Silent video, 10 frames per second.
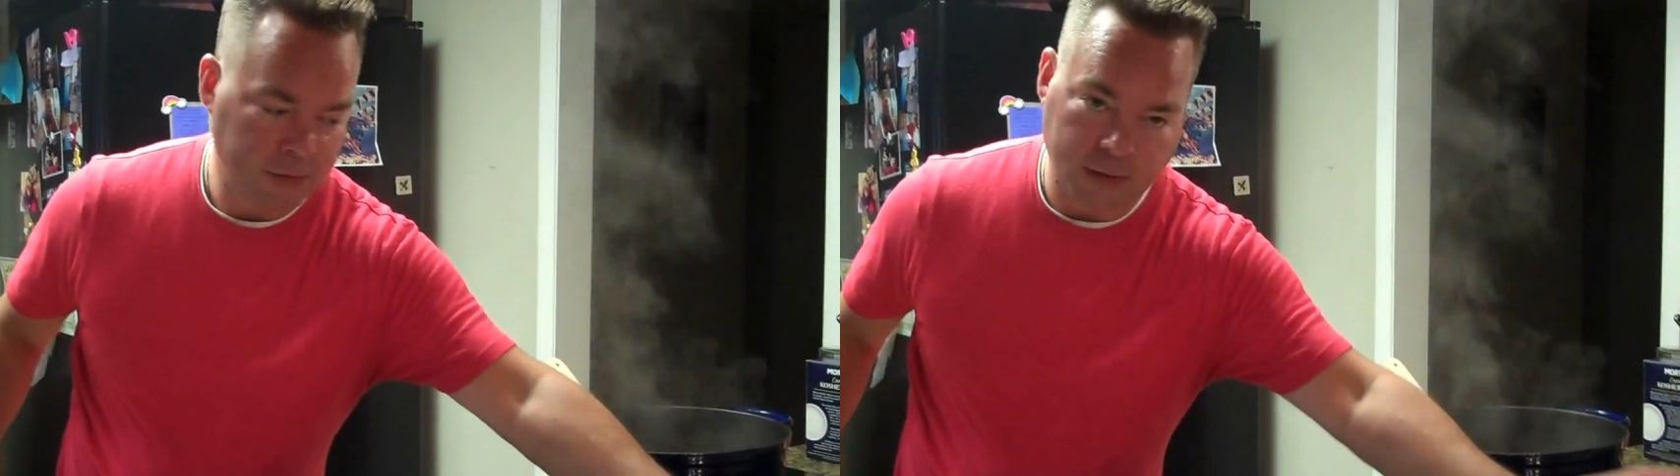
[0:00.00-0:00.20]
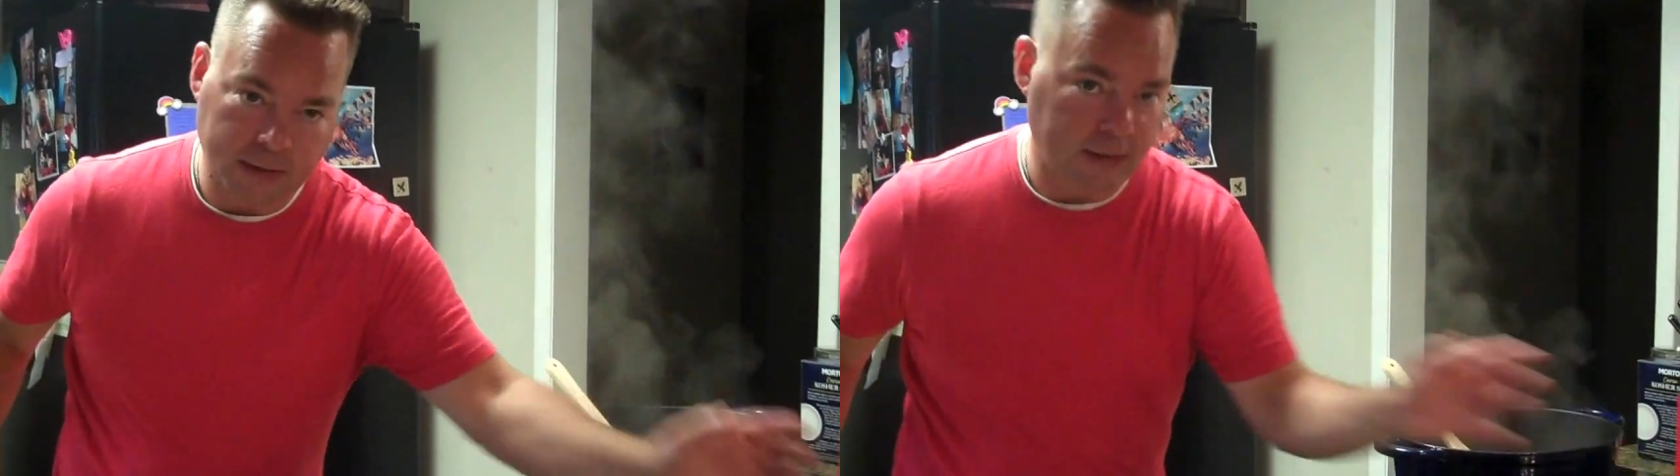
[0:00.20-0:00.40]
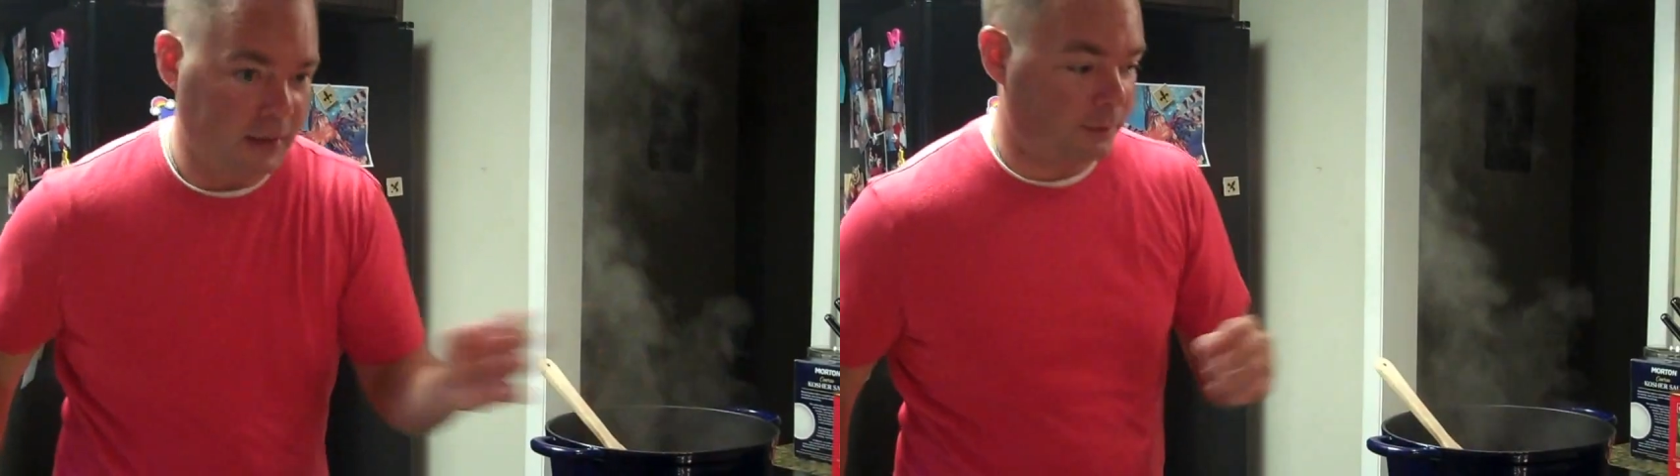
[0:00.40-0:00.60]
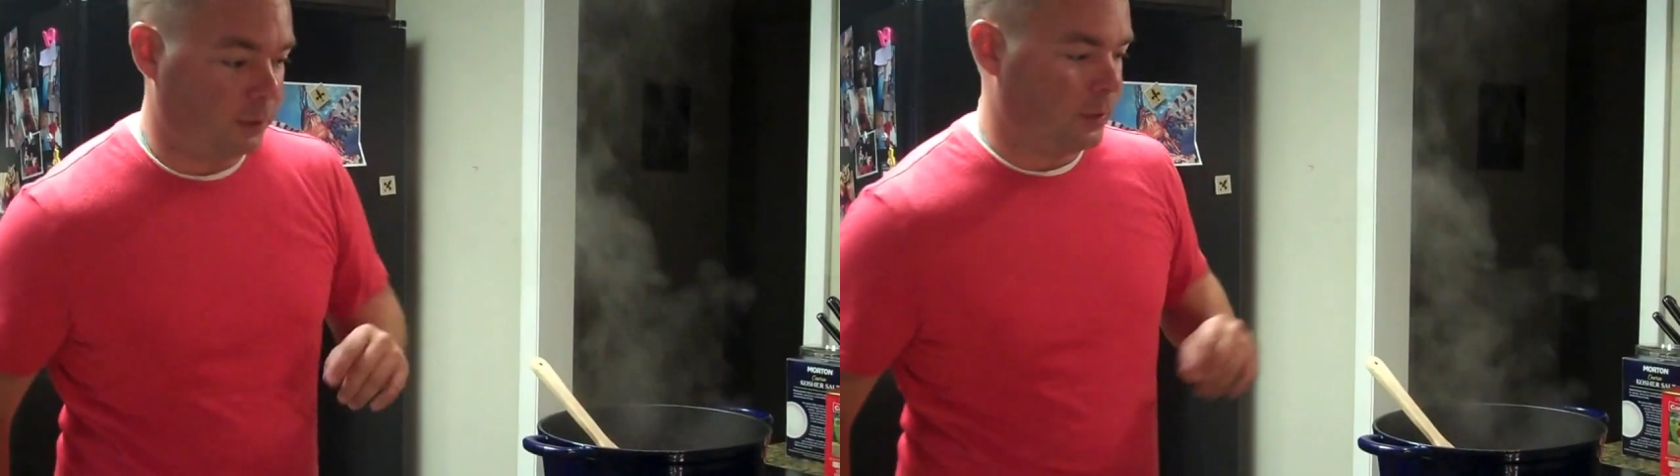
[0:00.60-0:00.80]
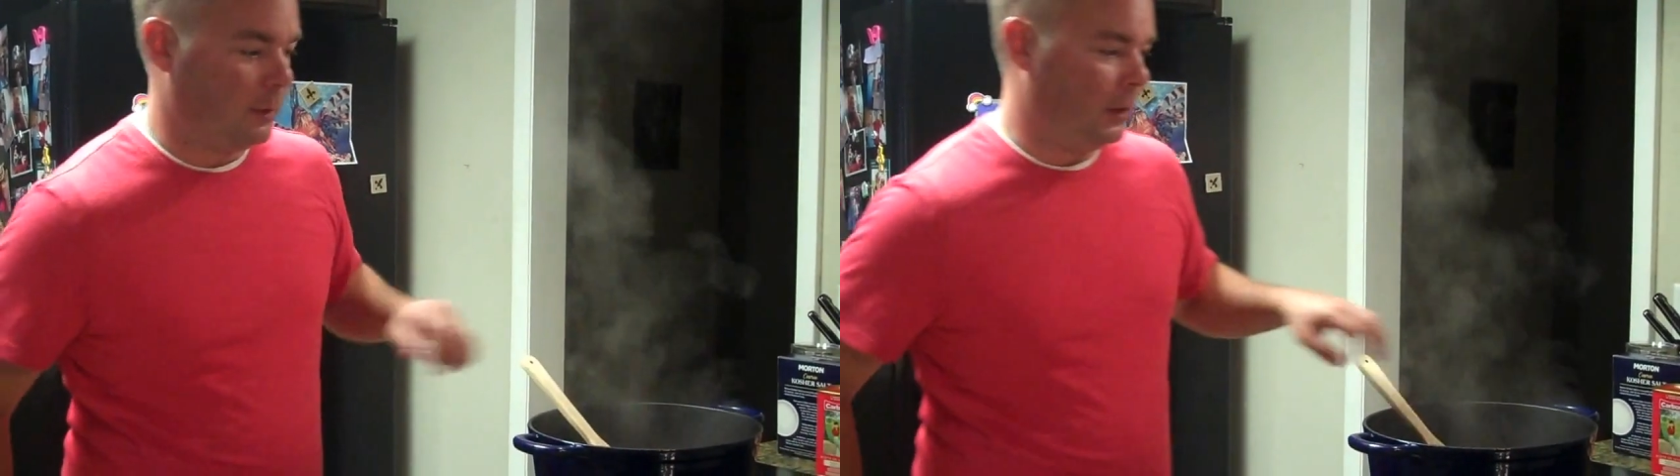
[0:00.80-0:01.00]
you're not going to have
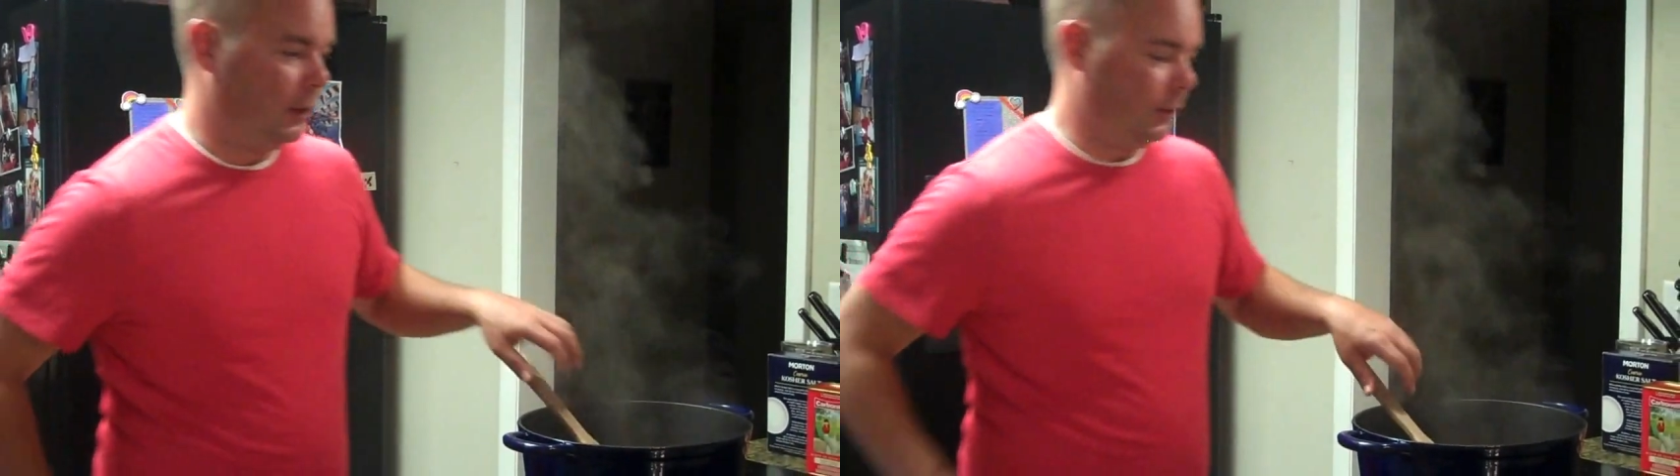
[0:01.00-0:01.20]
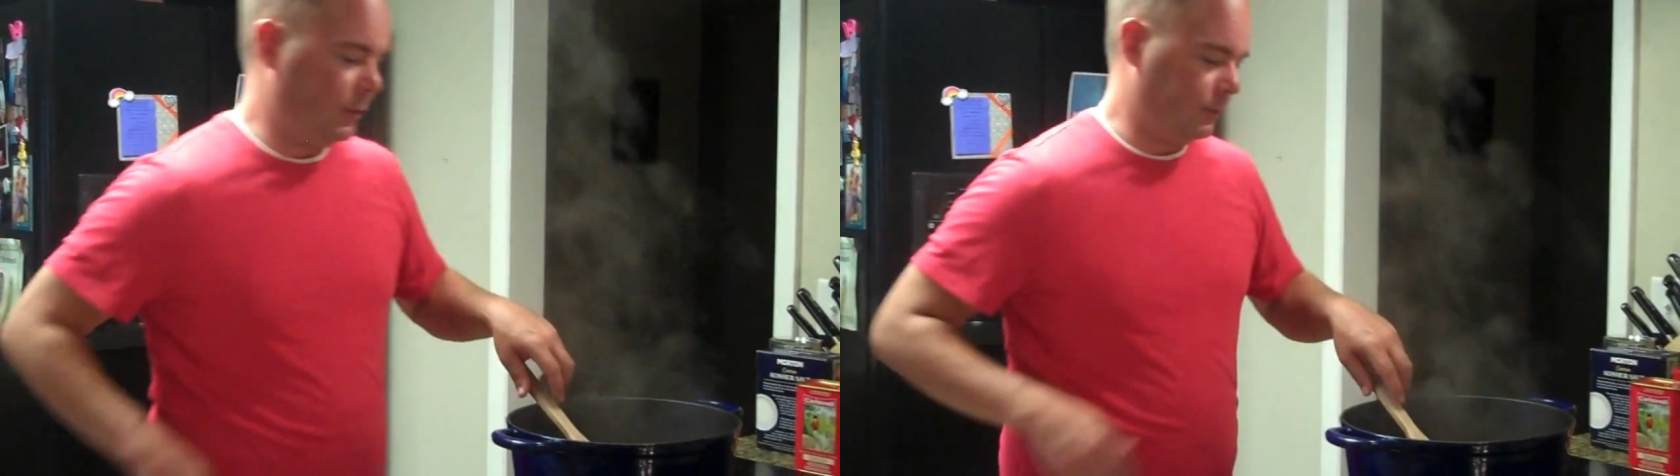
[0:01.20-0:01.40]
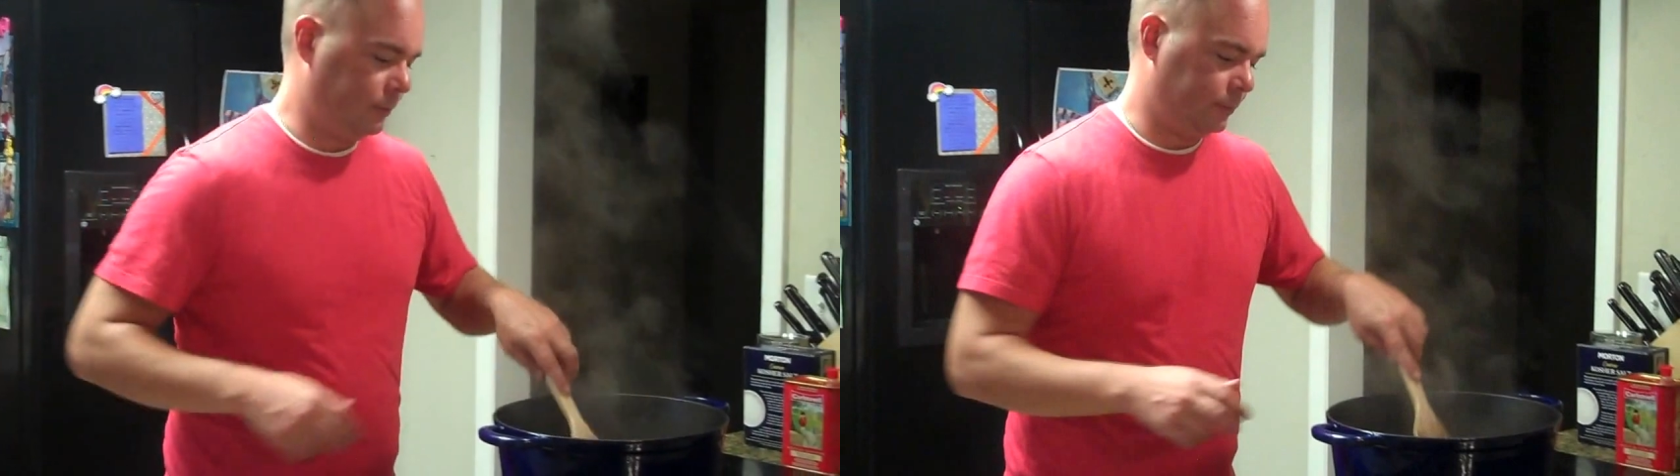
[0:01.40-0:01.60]
good red beans.